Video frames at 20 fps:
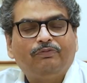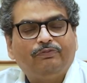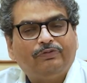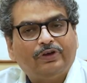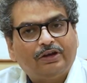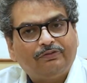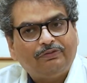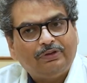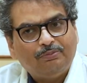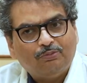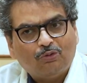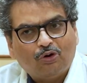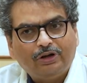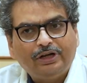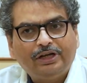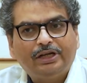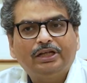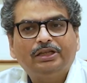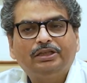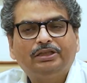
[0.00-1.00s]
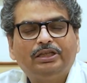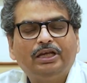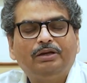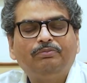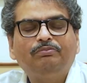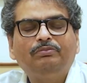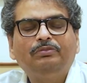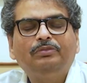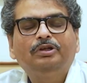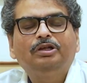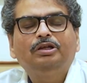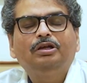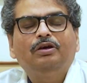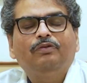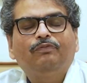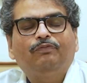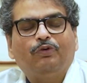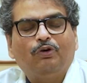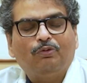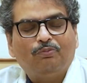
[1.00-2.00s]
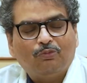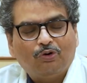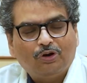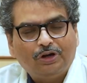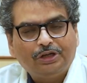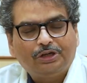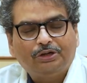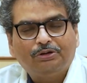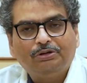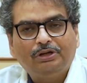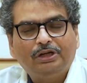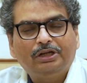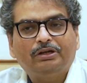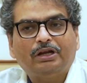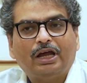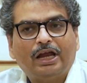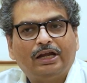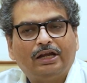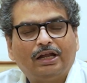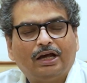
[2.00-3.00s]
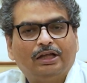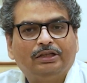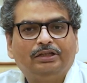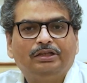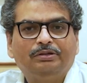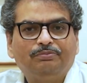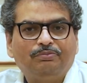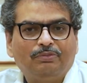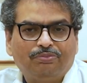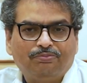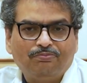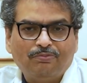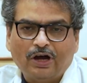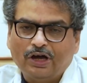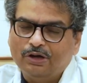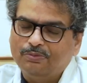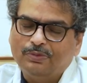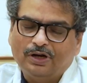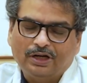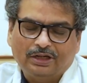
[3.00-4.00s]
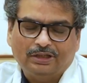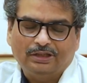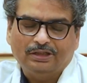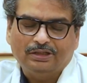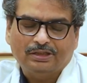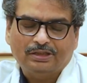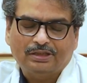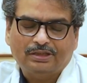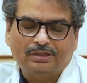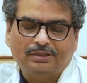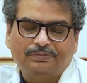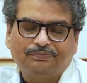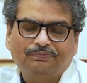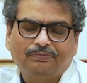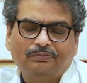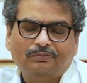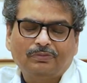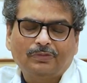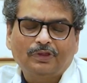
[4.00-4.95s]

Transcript: where we monitor them for molecular and other biomarkers.